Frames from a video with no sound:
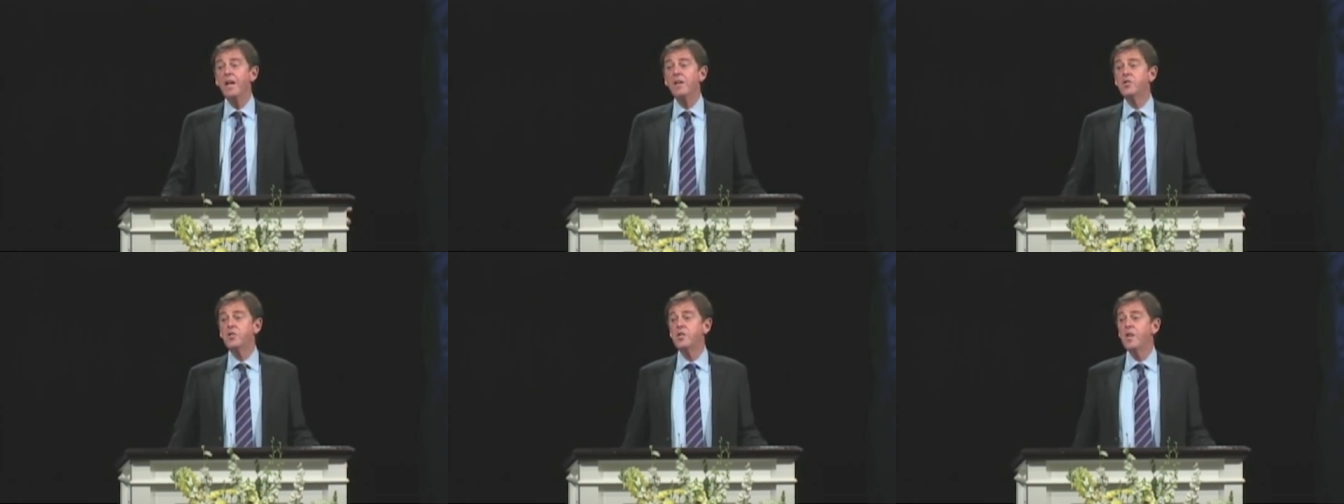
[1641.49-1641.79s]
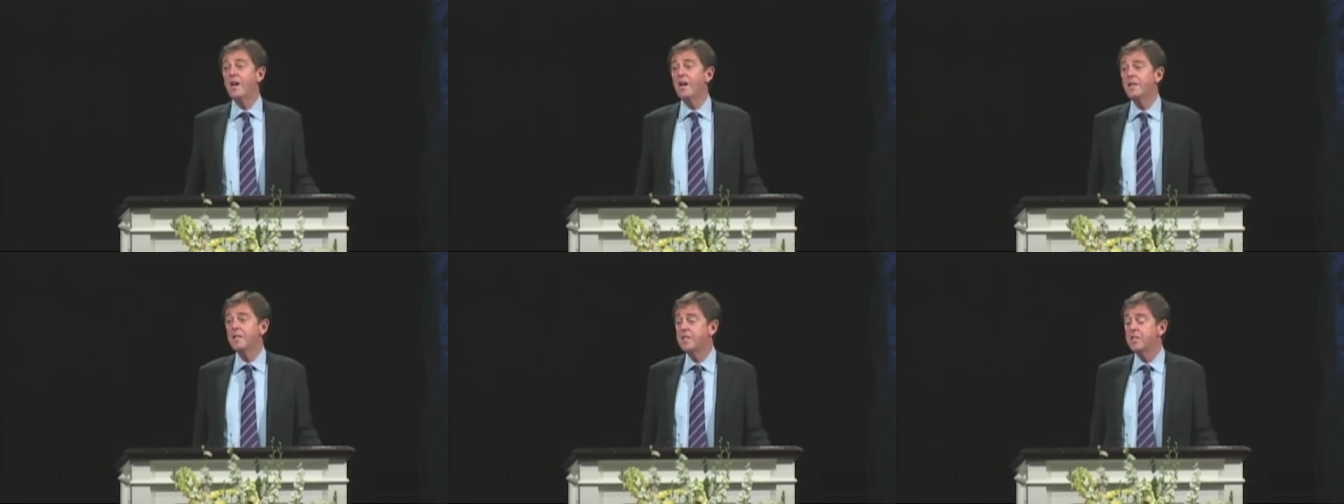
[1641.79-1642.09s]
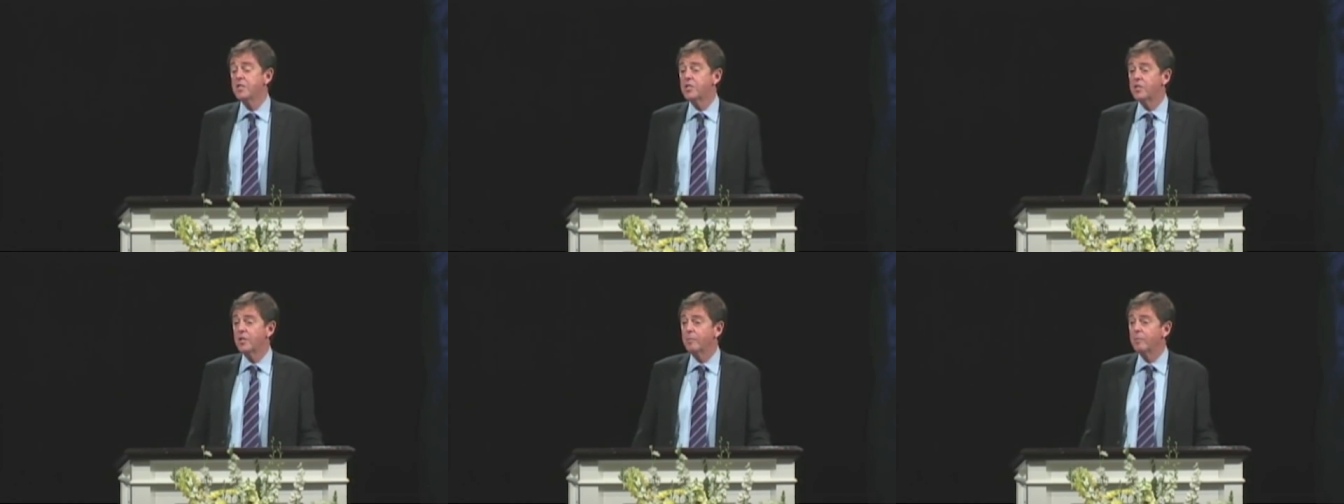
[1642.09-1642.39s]
It's not
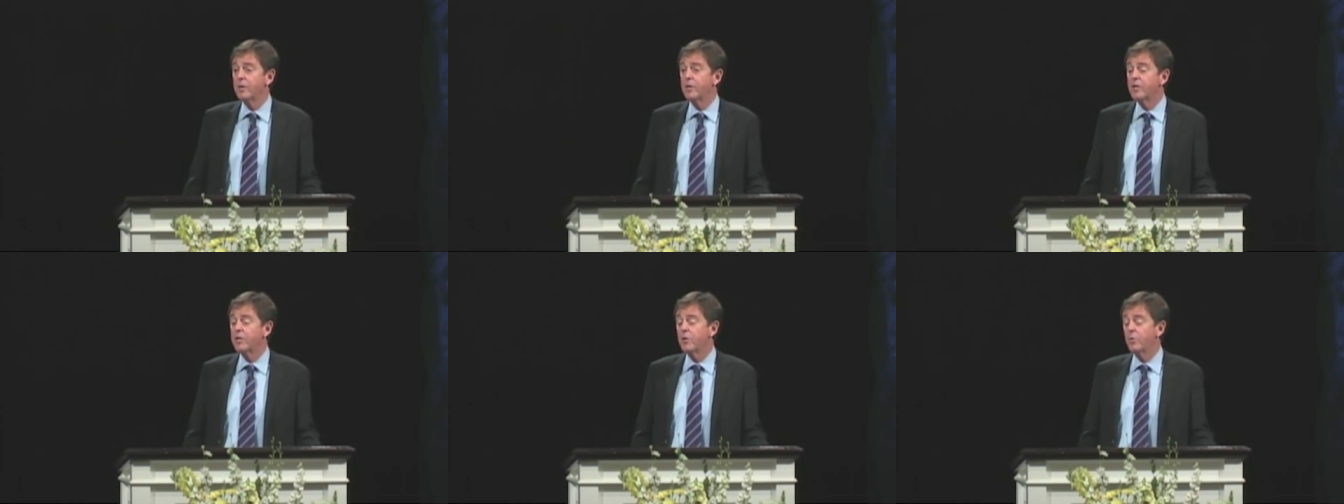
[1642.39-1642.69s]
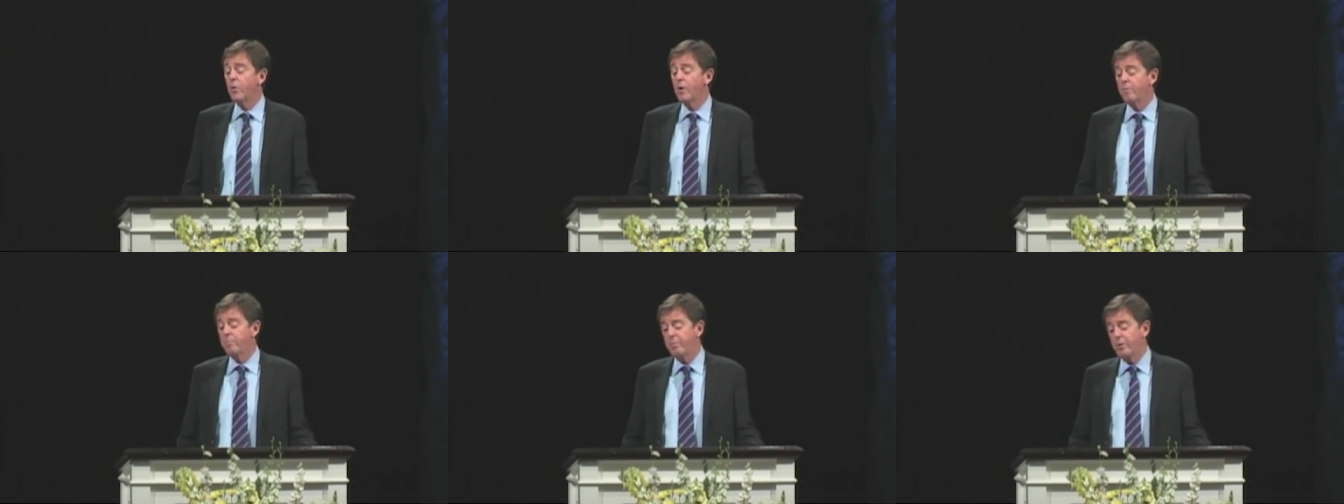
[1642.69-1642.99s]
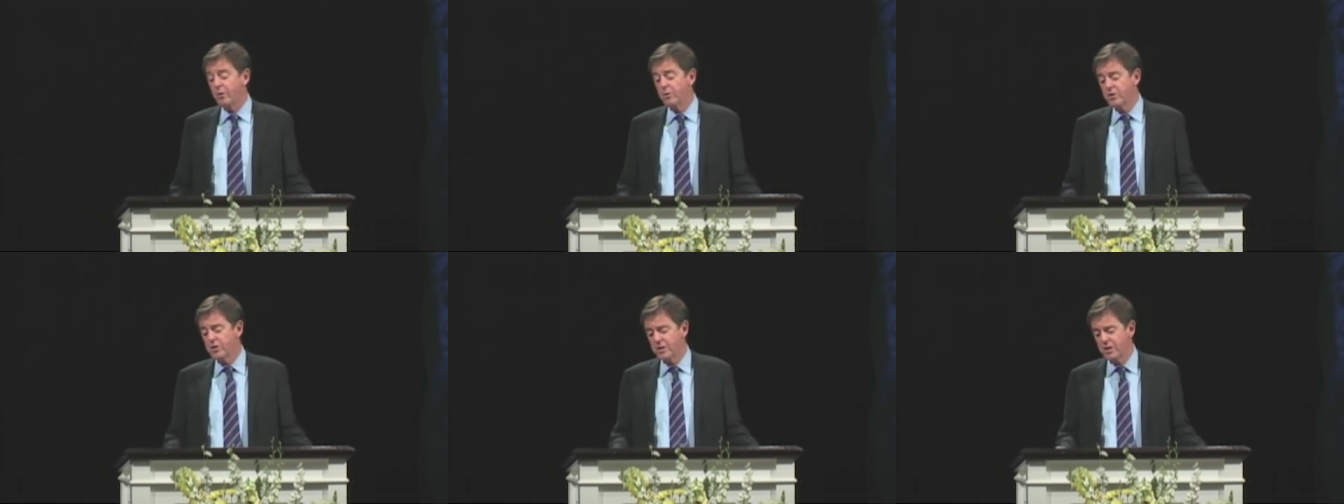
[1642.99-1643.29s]
dissimilar to what
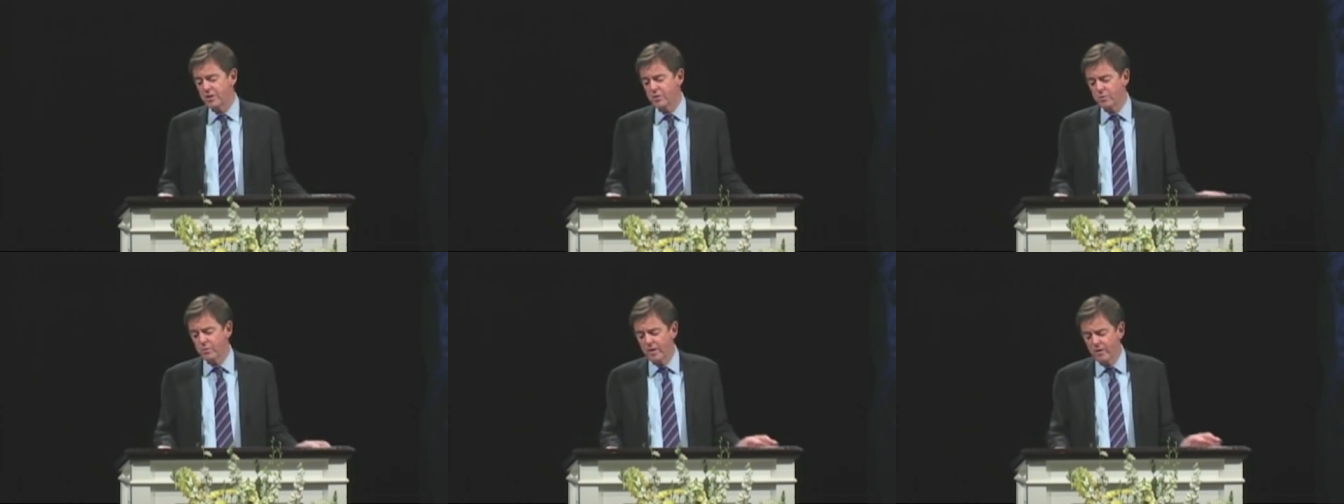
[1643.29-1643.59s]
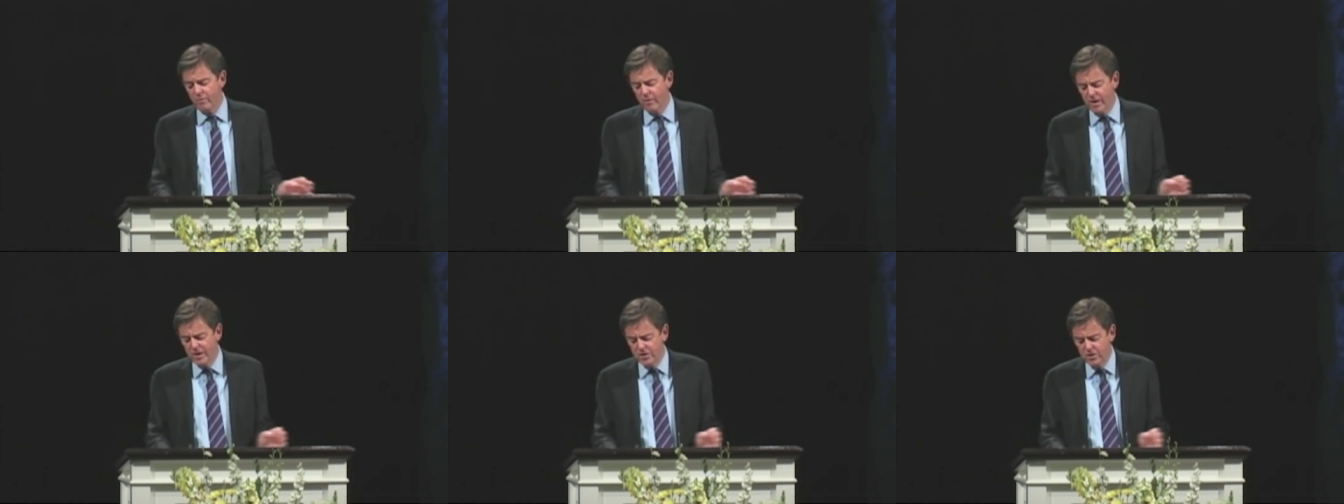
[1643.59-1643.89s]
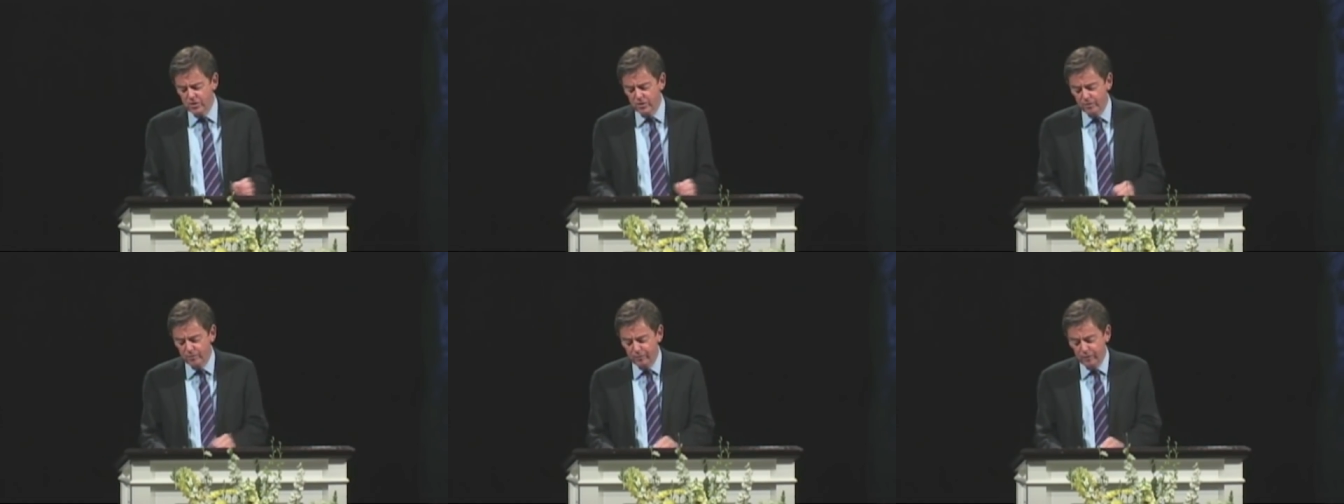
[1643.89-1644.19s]
Paul says when he
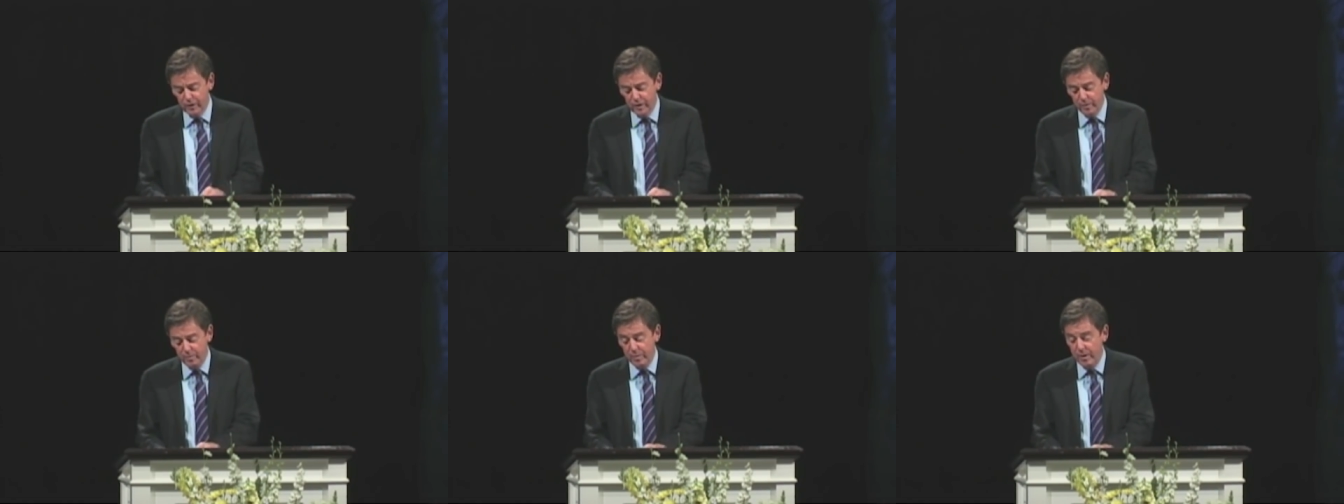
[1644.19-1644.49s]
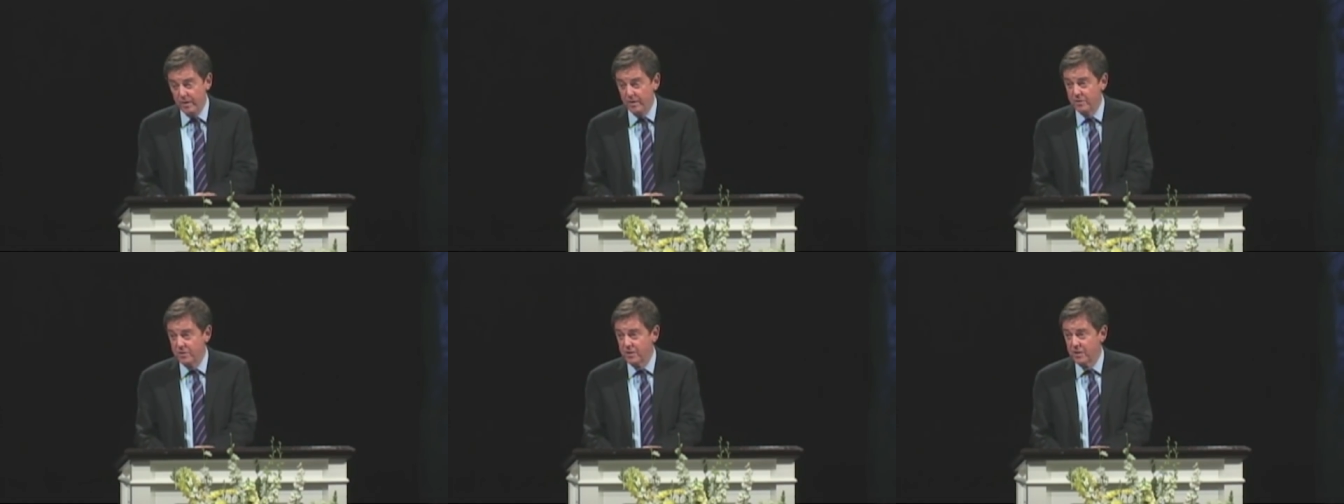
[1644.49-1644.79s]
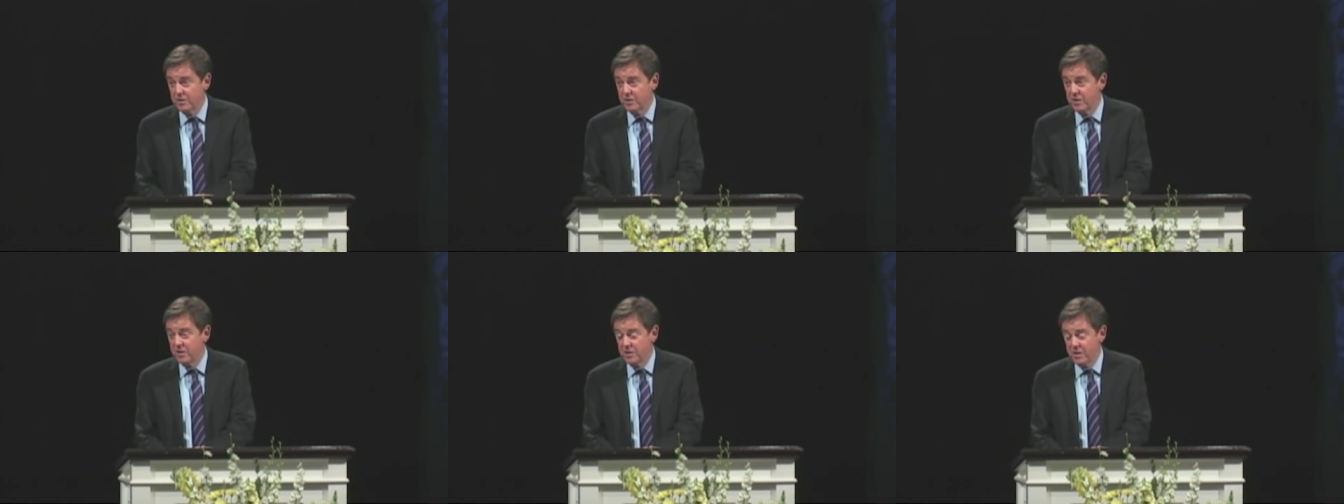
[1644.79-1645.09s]
writes to the Philippians,
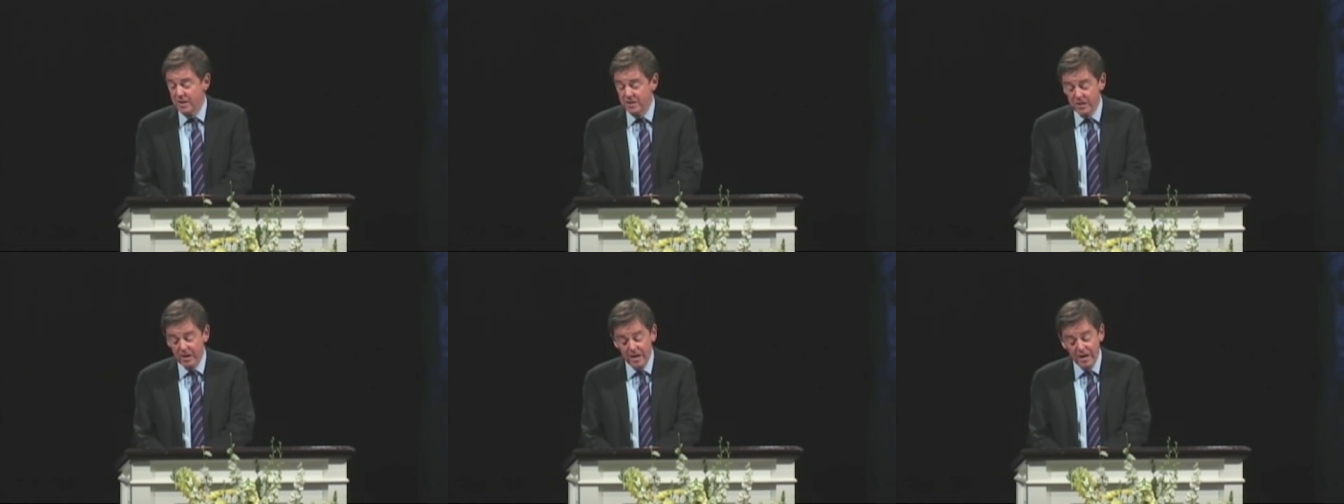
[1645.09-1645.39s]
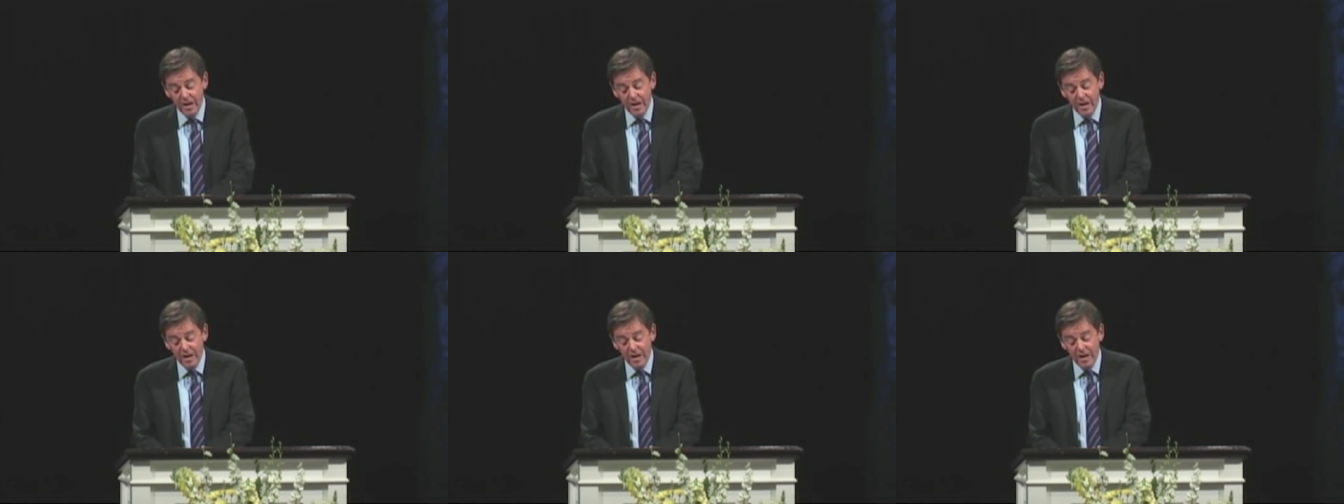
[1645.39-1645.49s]
as he says,